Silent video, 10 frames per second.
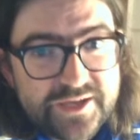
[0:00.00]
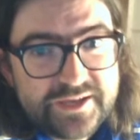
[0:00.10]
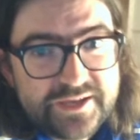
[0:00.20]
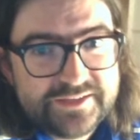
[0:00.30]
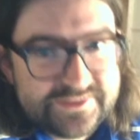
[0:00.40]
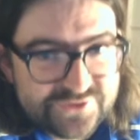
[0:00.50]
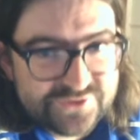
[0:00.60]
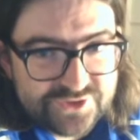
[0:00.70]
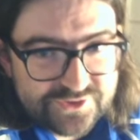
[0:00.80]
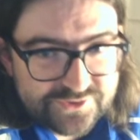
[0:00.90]
and
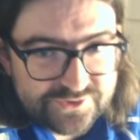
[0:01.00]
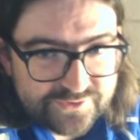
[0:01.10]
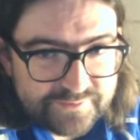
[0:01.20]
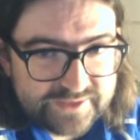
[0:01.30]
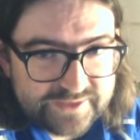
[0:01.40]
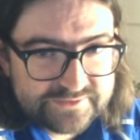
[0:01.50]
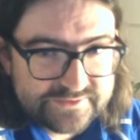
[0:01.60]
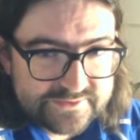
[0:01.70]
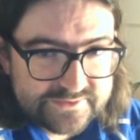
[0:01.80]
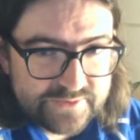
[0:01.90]
institutional
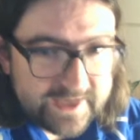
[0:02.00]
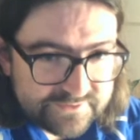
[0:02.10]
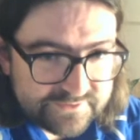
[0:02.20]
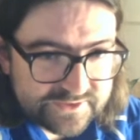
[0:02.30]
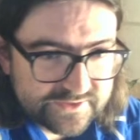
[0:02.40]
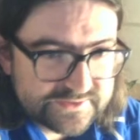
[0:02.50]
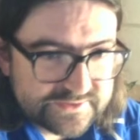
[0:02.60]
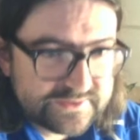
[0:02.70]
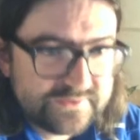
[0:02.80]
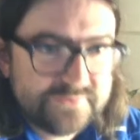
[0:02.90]
imbalances that we have in the
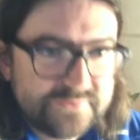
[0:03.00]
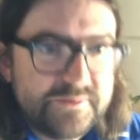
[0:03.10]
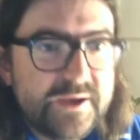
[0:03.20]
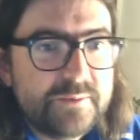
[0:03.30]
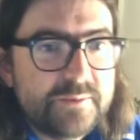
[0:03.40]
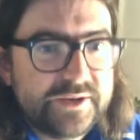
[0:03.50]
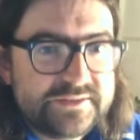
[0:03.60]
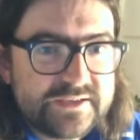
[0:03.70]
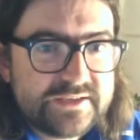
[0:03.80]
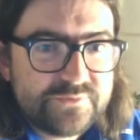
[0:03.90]
United Kingdom, but I
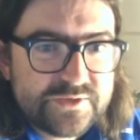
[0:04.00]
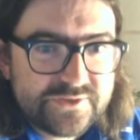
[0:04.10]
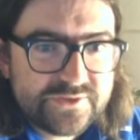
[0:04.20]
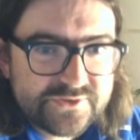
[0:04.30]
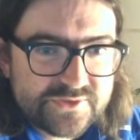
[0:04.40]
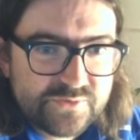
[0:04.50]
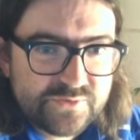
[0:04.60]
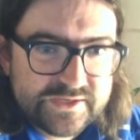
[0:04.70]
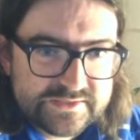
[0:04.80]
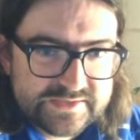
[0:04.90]
think if we can go some
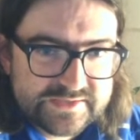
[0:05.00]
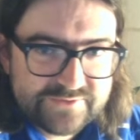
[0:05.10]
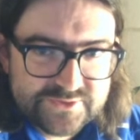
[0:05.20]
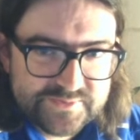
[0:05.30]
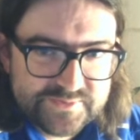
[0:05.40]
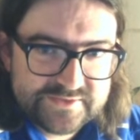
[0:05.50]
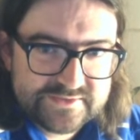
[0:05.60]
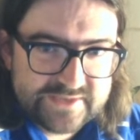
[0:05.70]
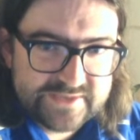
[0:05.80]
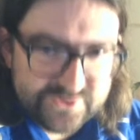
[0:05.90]
way to having a space
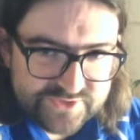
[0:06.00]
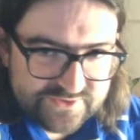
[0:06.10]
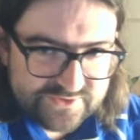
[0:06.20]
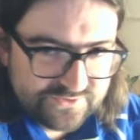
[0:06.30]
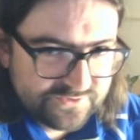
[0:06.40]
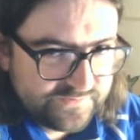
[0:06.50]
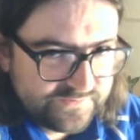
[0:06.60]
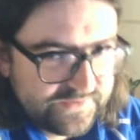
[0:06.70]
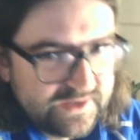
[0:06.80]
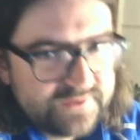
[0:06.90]
that tells that story,
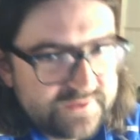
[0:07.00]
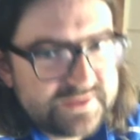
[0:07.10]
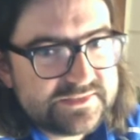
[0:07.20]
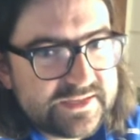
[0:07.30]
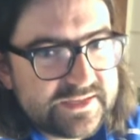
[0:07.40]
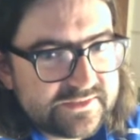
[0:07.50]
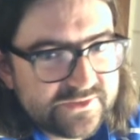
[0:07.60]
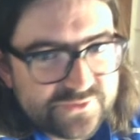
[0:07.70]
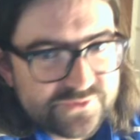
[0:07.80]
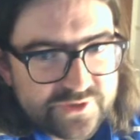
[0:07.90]
that isn't hidden
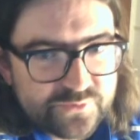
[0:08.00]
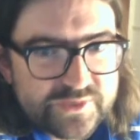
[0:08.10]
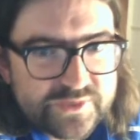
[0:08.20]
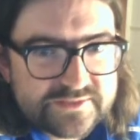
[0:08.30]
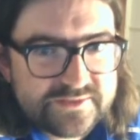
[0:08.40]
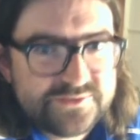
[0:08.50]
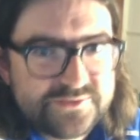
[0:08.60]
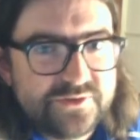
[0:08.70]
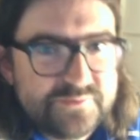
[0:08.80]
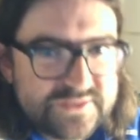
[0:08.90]
under a kind of weird
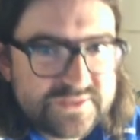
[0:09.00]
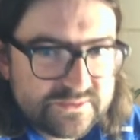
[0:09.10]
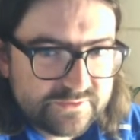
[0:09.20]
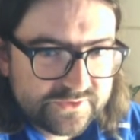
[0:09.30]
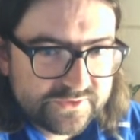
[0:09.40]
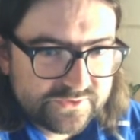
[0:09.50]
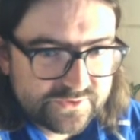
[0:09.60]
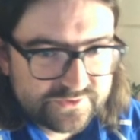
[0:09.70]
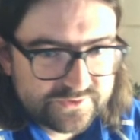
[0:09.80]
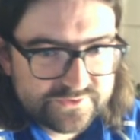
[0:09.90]
title like Museum of London
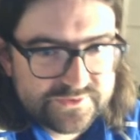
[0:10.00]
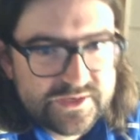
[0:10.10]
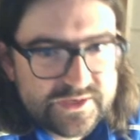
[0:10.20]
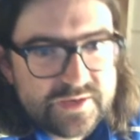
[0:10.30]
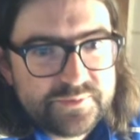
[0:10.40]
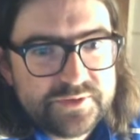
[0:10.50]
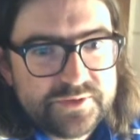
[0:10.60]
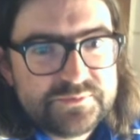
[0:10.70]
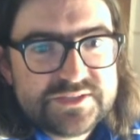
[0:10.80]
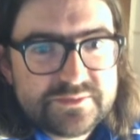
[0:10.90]
Docklands,
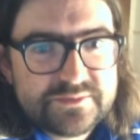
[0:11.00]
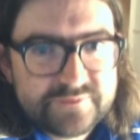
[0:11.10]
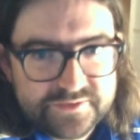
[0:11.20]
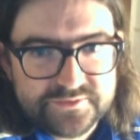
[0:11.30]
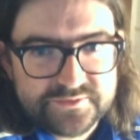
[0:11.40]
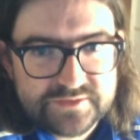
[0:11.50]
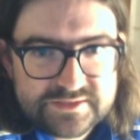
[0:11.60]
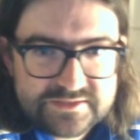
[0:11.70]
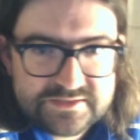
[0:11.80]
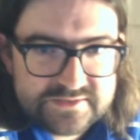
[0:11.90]
but Museum of London that
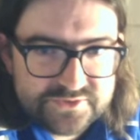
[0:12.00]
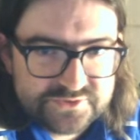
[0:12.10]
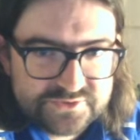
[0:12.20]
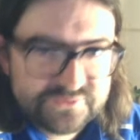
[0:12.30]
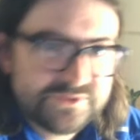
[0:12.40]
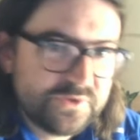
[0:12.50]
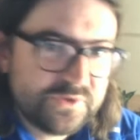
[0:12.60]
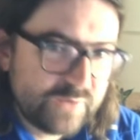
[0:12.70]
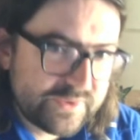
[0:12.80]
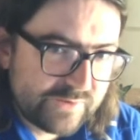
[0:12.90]
actually can tell the story, you know,
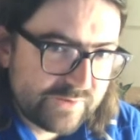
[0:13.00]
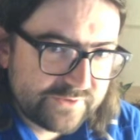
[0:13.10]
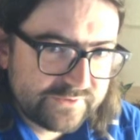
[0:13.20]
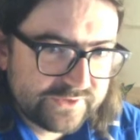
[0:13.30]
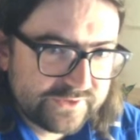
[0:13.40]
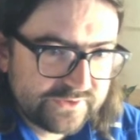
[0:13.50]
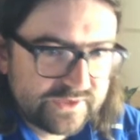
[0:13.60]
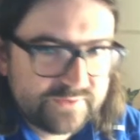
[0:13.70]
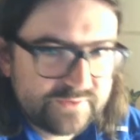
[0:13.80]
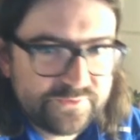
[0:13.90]
where the wealth of London
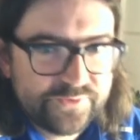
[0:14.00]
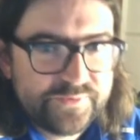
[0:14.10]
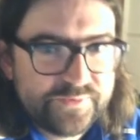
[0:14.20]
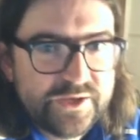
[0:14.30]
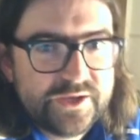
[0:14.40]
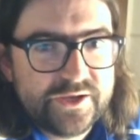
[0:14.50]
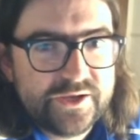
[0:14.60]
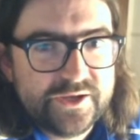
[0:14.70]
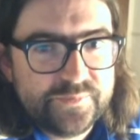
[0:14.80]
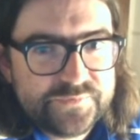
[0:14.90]
came from,
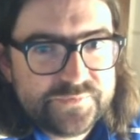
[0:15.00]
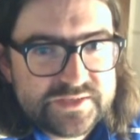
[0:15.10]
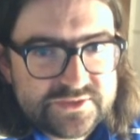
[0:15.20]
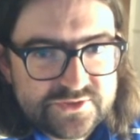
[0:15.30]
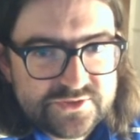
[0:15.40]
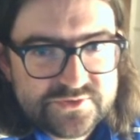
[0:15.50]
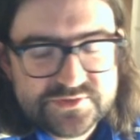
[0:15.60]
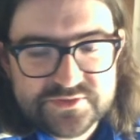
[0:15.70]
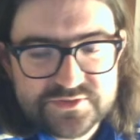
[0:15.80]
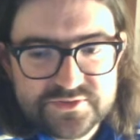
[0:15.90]
um, the
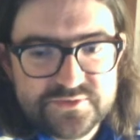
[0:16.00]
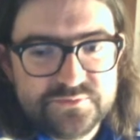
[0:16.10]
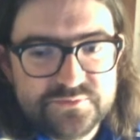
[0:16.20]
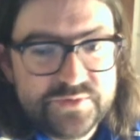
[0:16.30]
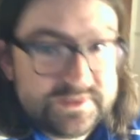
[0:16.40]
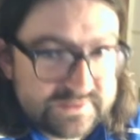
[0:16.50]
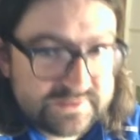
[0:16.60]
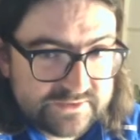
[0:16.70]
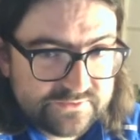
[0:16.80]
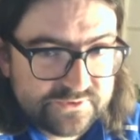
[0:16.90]
issues to do with
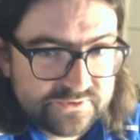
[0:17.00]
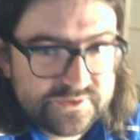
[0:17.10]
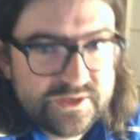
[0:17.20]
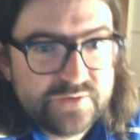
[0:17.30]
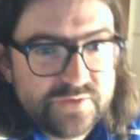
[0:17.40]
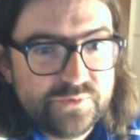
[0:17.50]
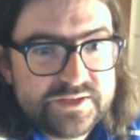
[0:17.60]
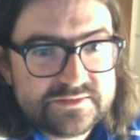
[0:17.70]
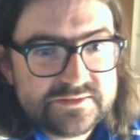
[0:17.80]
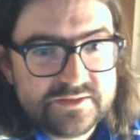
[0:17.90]
slavery,
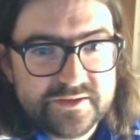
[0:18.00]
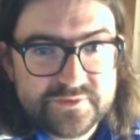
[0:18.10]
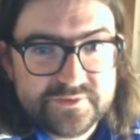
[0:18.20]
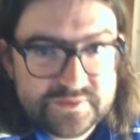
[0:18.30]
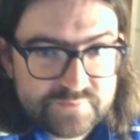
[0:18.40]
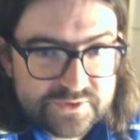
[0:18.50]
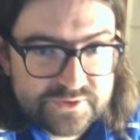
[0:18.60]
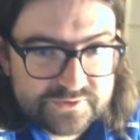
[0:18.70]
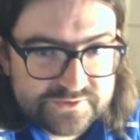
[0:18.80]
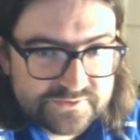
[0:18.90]
with uh, the
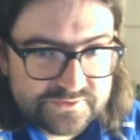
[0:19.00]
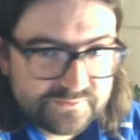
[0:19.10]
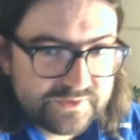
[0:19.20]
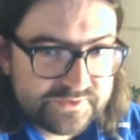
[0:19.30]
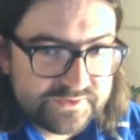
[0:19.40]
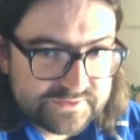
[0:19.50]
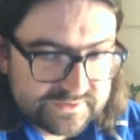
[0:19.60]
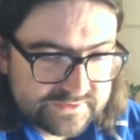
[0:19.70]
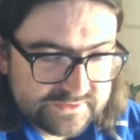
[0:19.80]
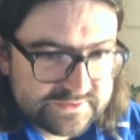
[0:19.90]
imperialism and other
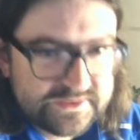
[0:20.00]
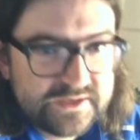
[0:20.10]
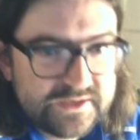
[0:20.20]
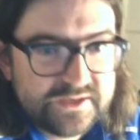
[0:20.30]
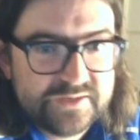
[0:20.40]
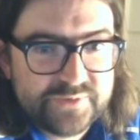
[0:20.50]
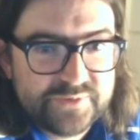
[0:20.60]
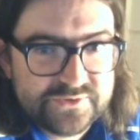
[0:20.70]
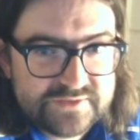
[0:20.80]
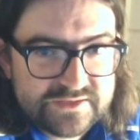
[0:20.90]
things, uh,
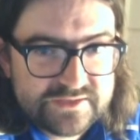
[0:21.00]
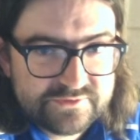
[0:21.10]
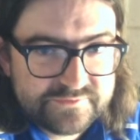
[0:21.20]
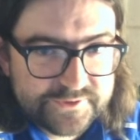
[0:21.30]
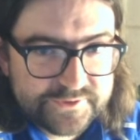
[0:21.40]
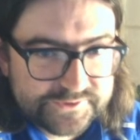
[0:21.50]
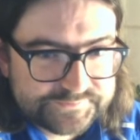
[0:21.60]
both near and far